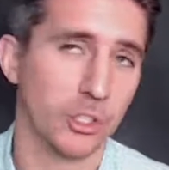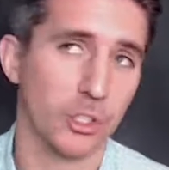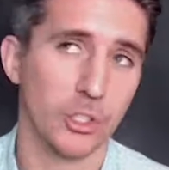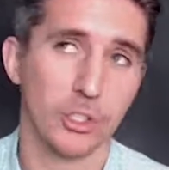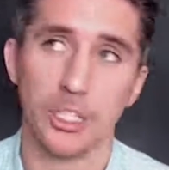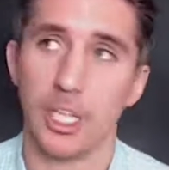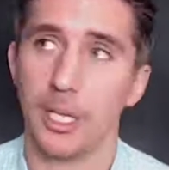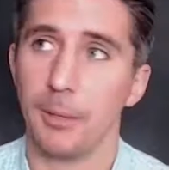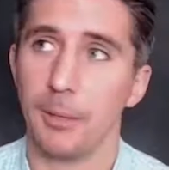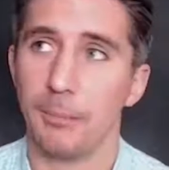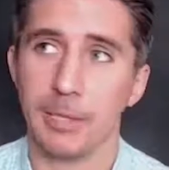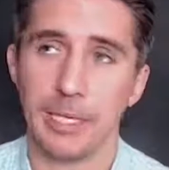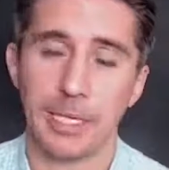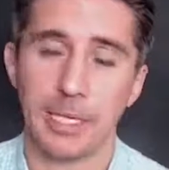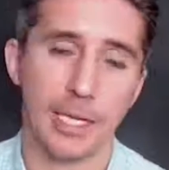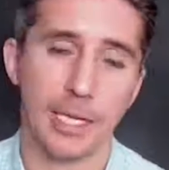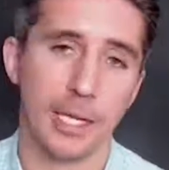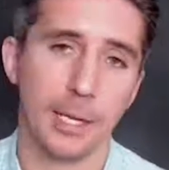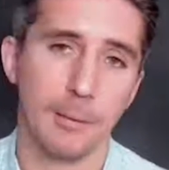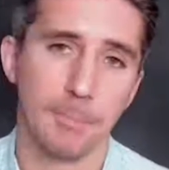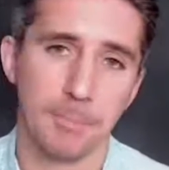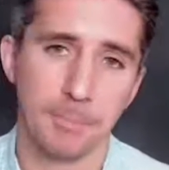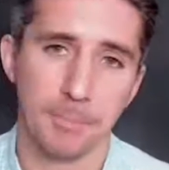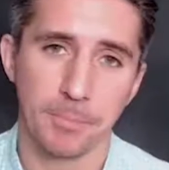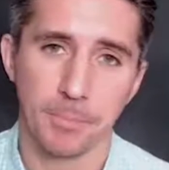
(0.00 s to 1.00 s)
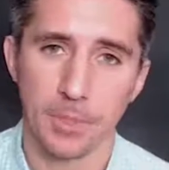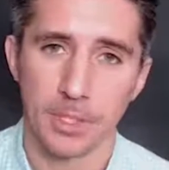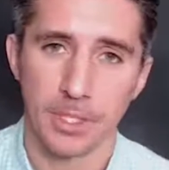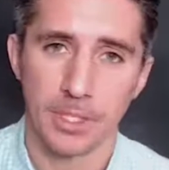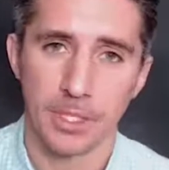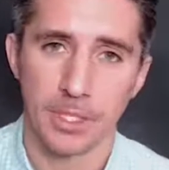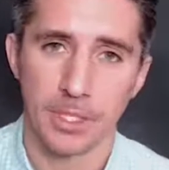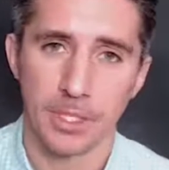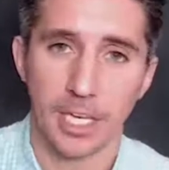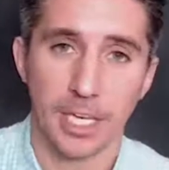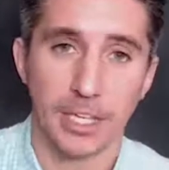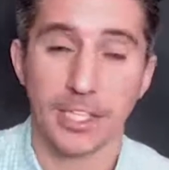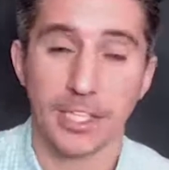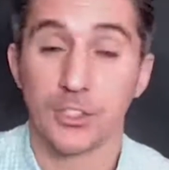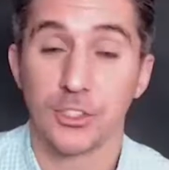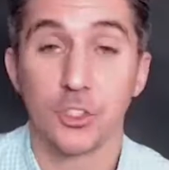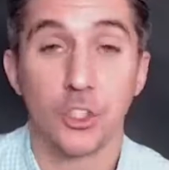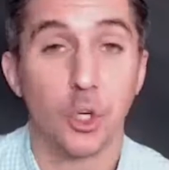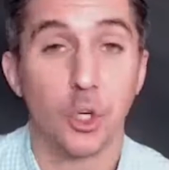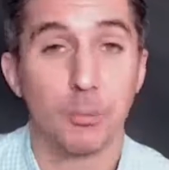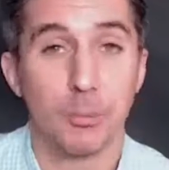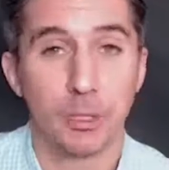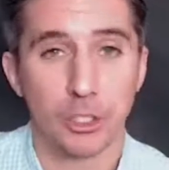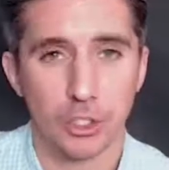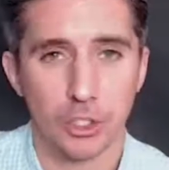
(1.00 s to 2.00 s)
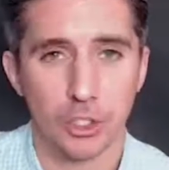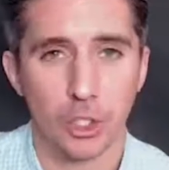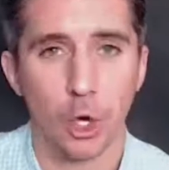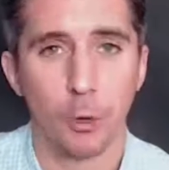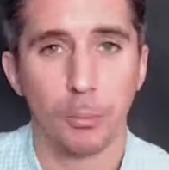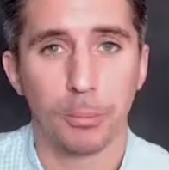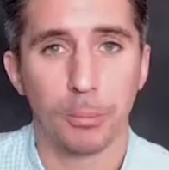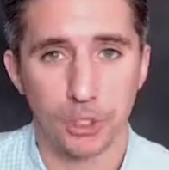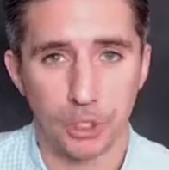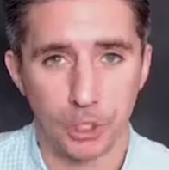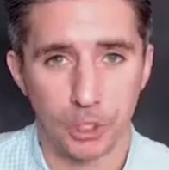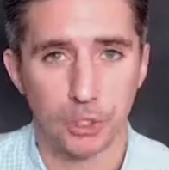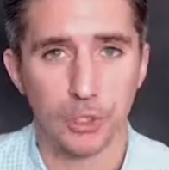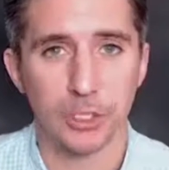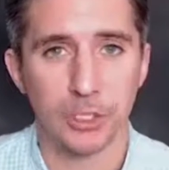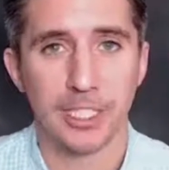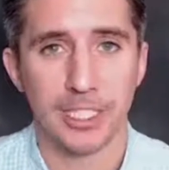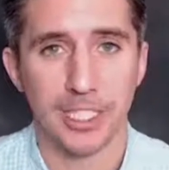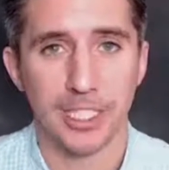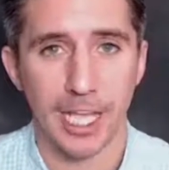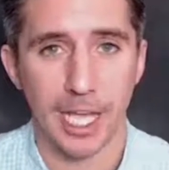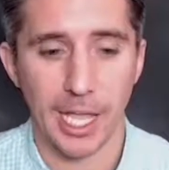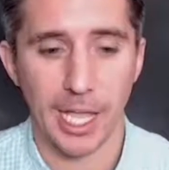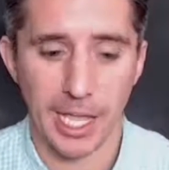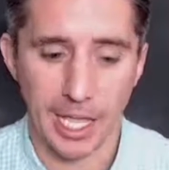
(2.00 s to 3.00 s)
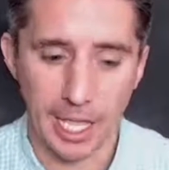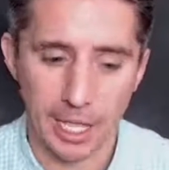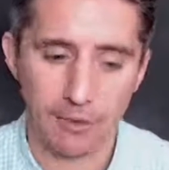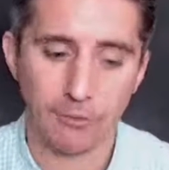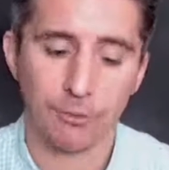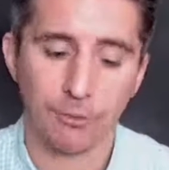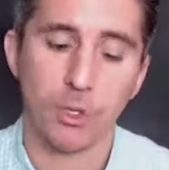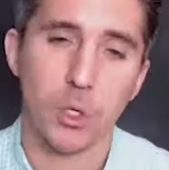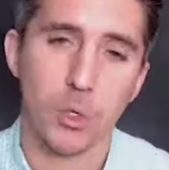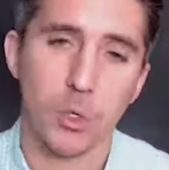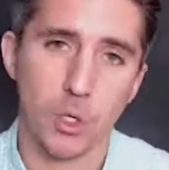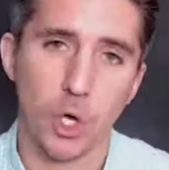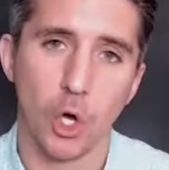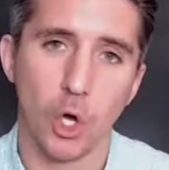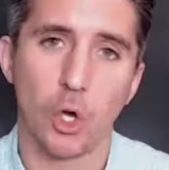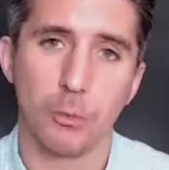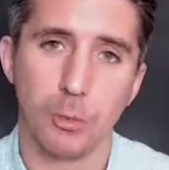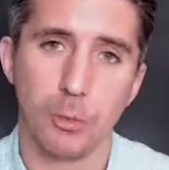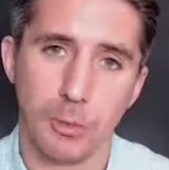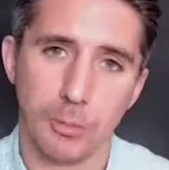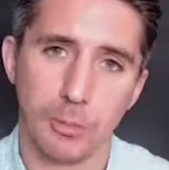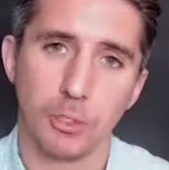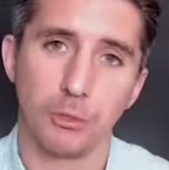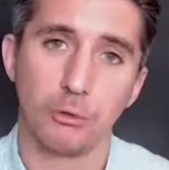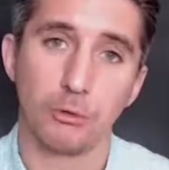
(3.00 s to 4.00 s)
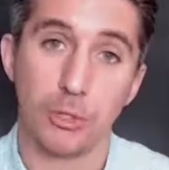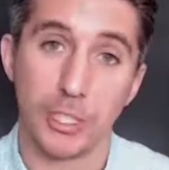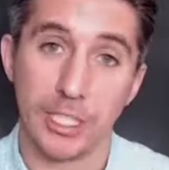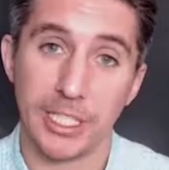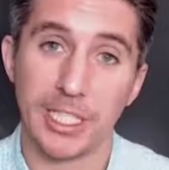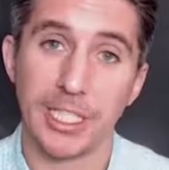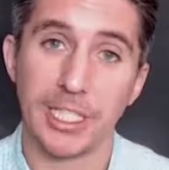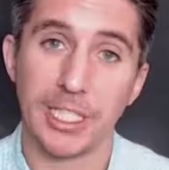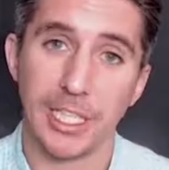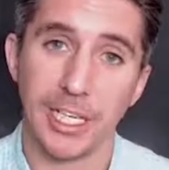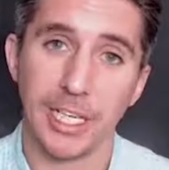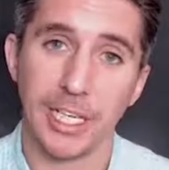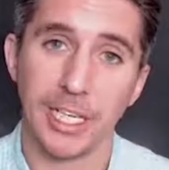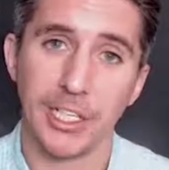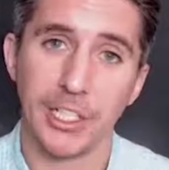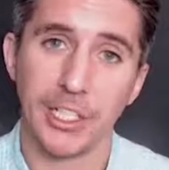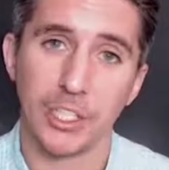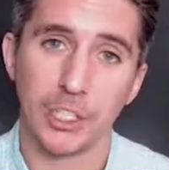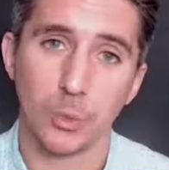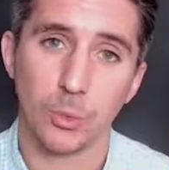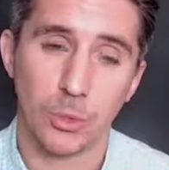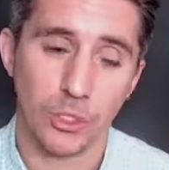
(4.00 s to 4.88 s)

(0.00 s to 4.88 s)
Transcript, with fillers: Could there be um, like there's so much opportunity there if you know people are really engaged.